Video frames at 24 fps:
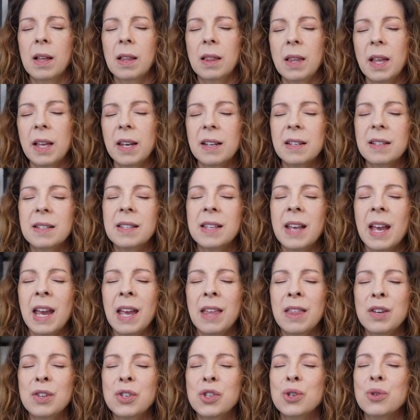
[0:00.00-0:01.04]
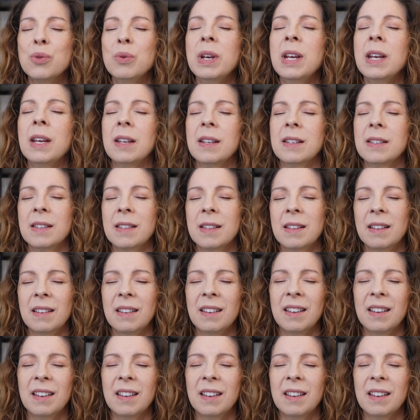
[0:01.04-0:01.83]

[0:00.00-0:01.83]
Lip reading: let us say the trees